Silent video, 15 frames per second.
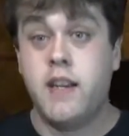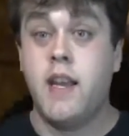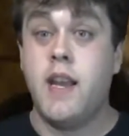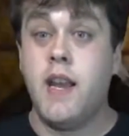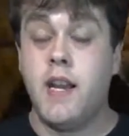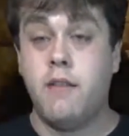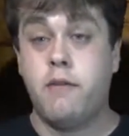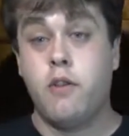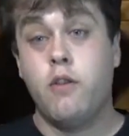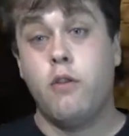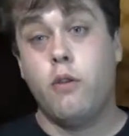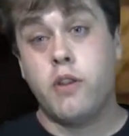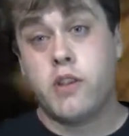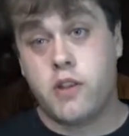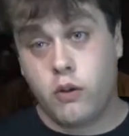and of
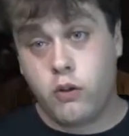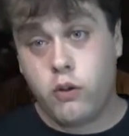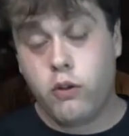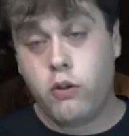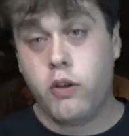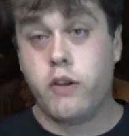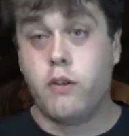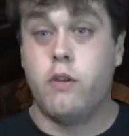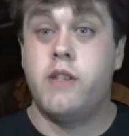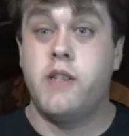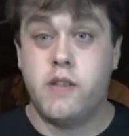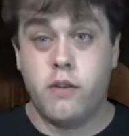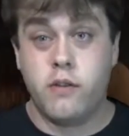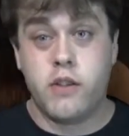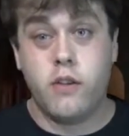course the Horde, or as
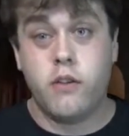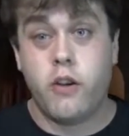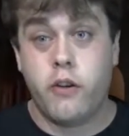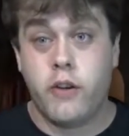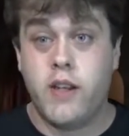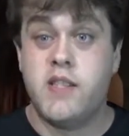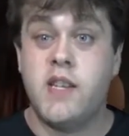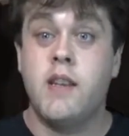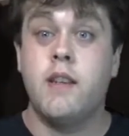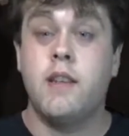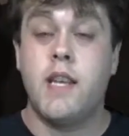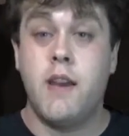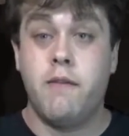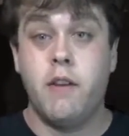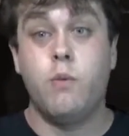he's also known as,
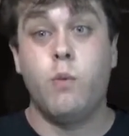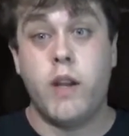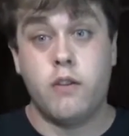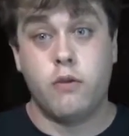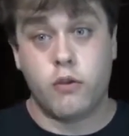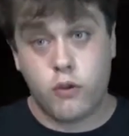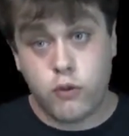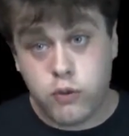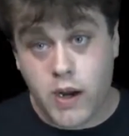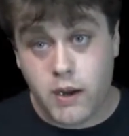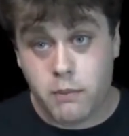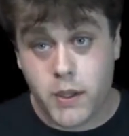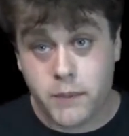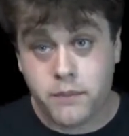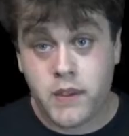Kevin Wendell
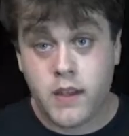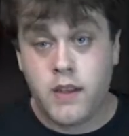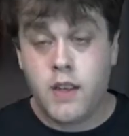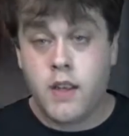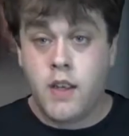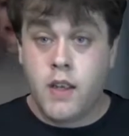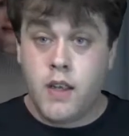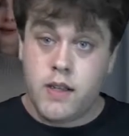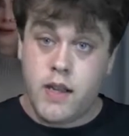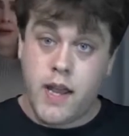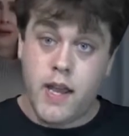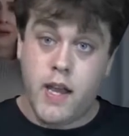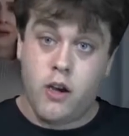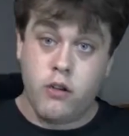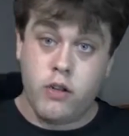Crumb.
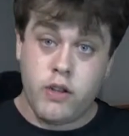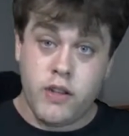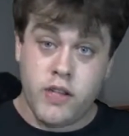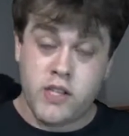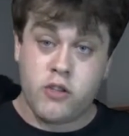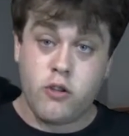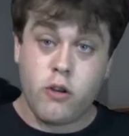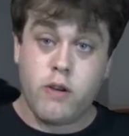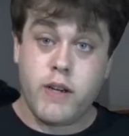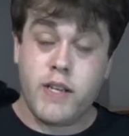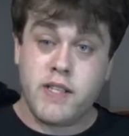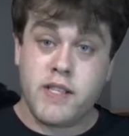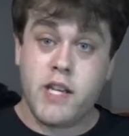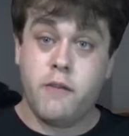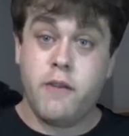Now, the story
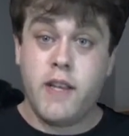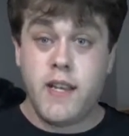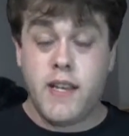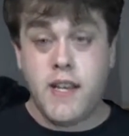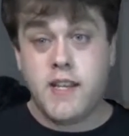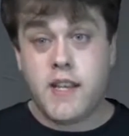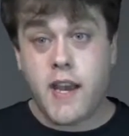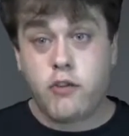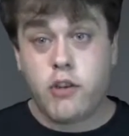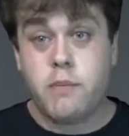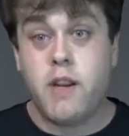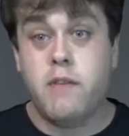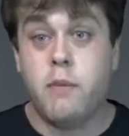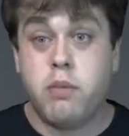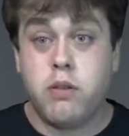itself is actually a
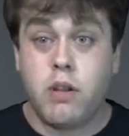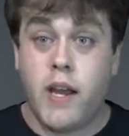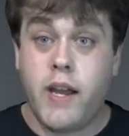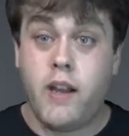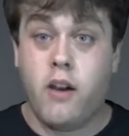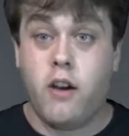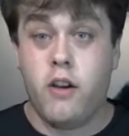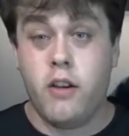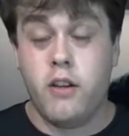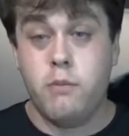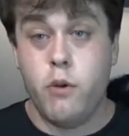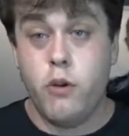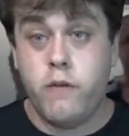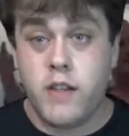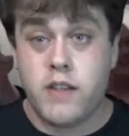bit of a play on
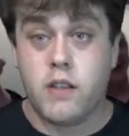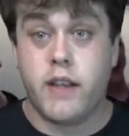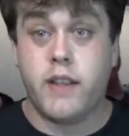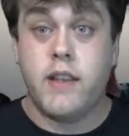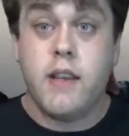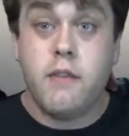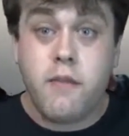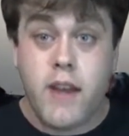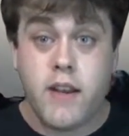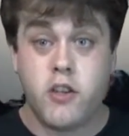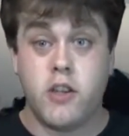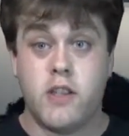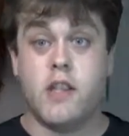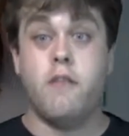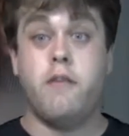movies like The
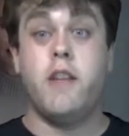Avengers, of